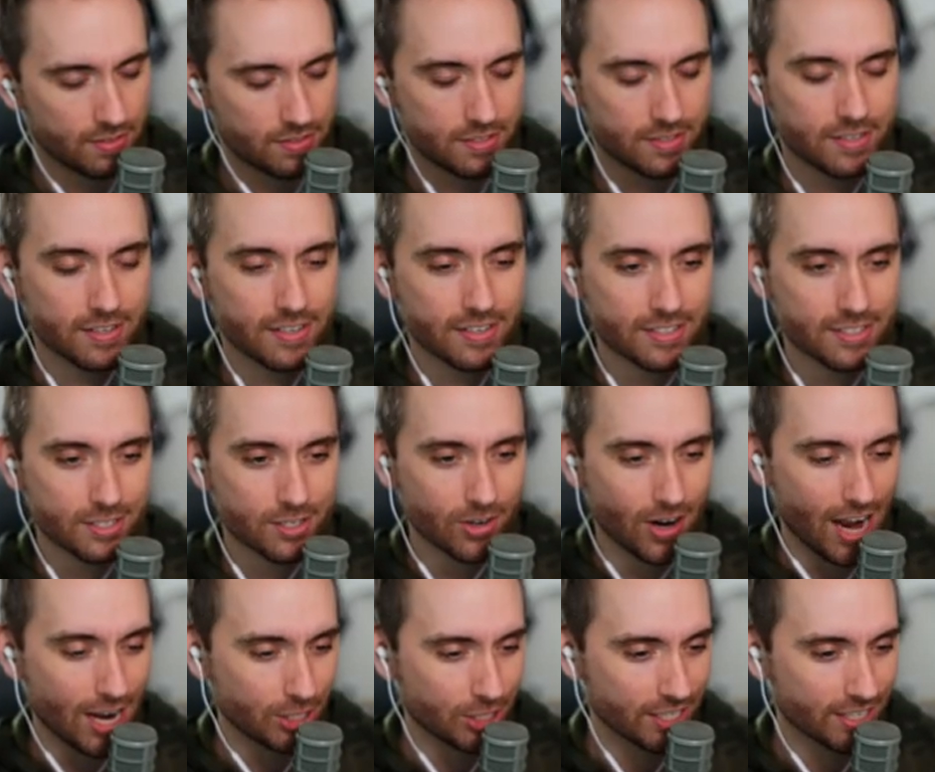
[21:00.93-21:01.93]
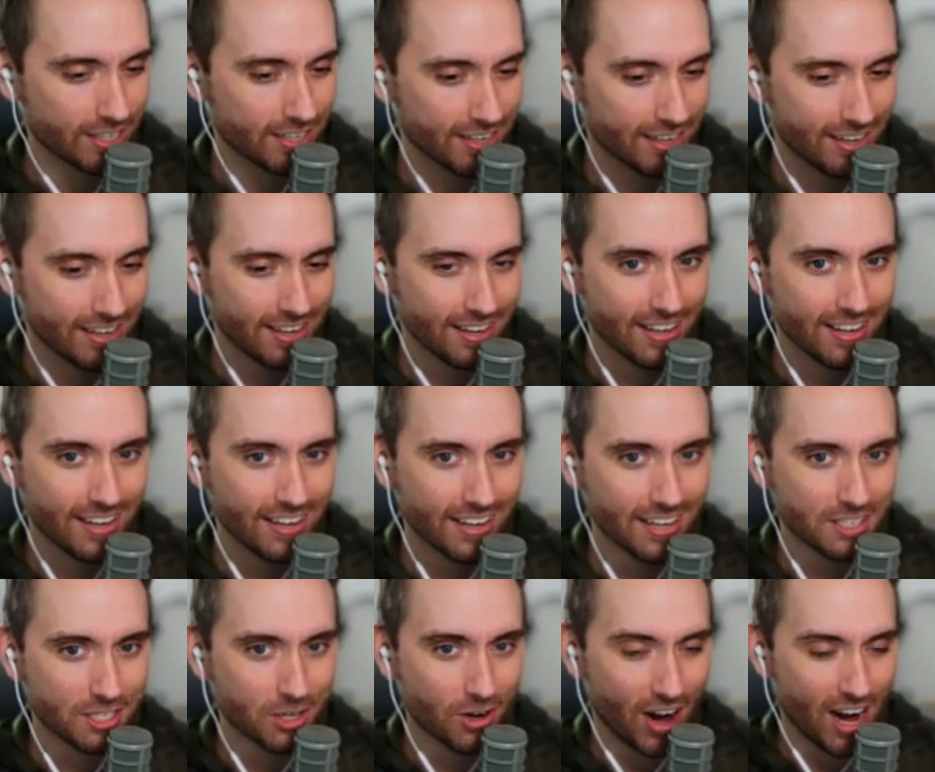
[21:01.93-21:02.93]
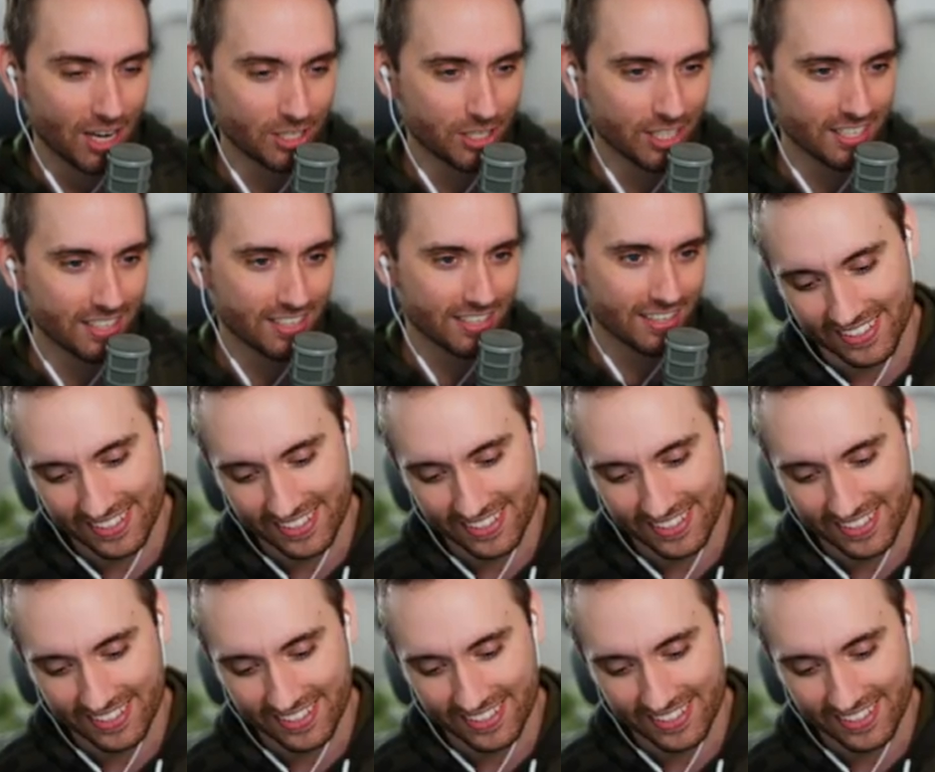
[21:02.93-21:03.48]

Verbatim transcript: It's, it's crashing. It's crashing.